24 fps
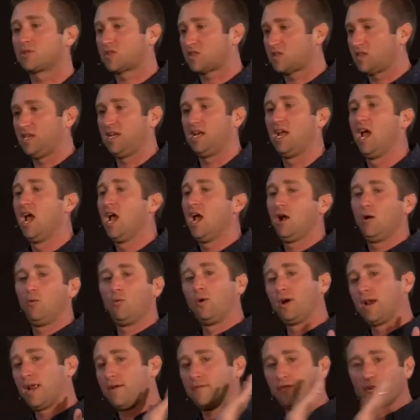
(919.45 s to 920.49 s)
see
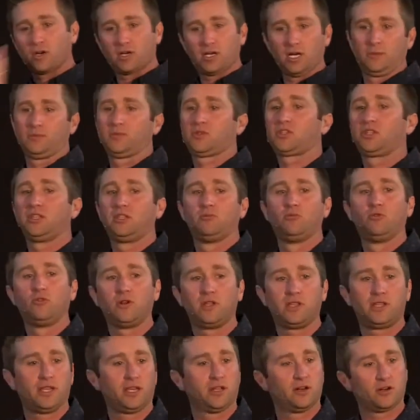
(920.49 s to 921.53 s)
whatever comes to the
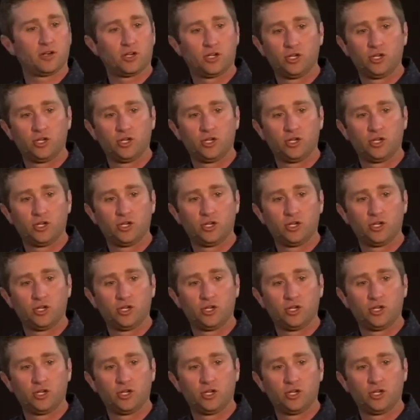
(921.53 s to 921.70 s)
movie theater,